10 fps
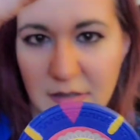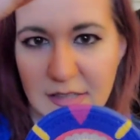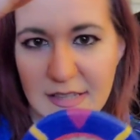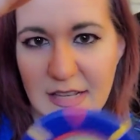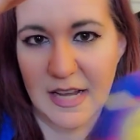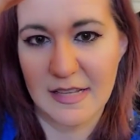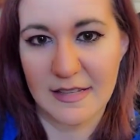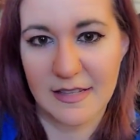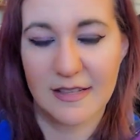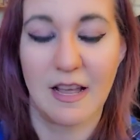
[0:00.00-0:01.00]
designs
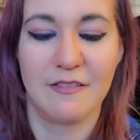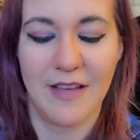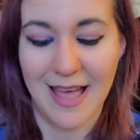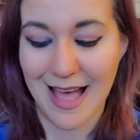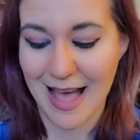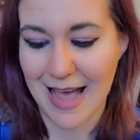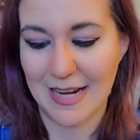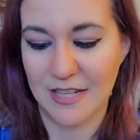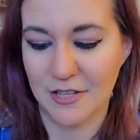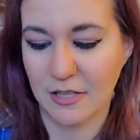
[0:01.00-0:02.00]
and stuff. And
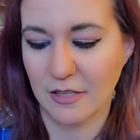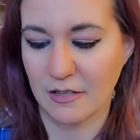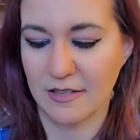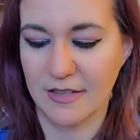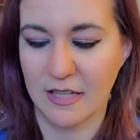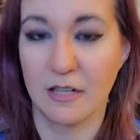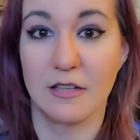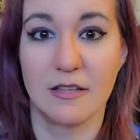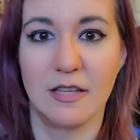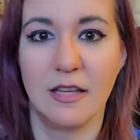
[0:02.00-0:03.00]
I took little
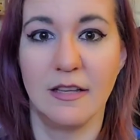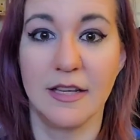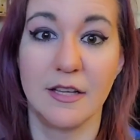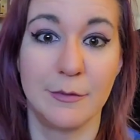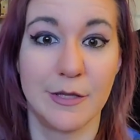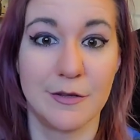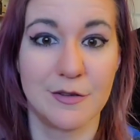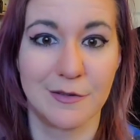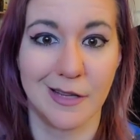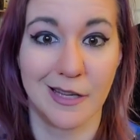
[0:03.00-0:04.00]
stickers like you would use
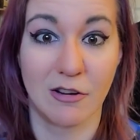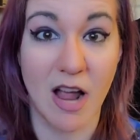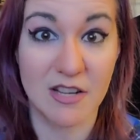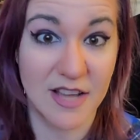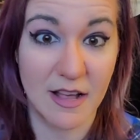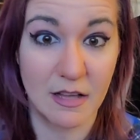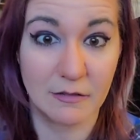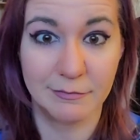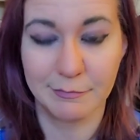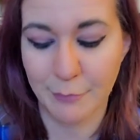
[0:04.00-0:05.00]
for like garage
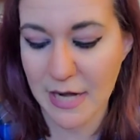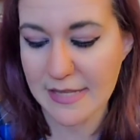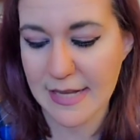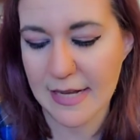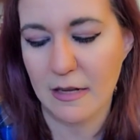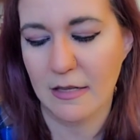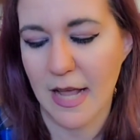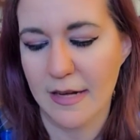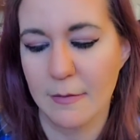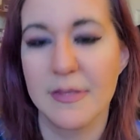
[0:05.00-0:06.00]
sale pricing on
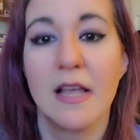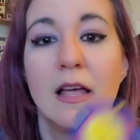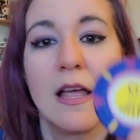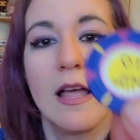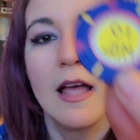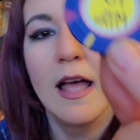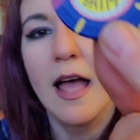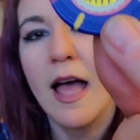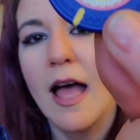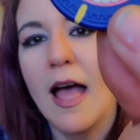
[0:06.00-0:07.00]
items
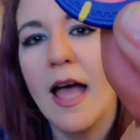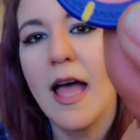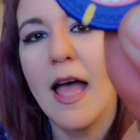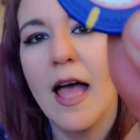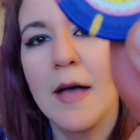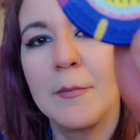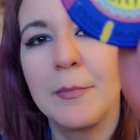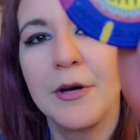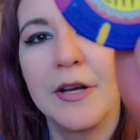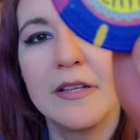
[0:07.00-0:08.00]
and
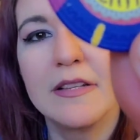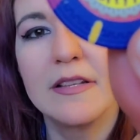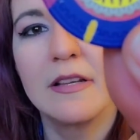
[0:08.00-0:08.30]
put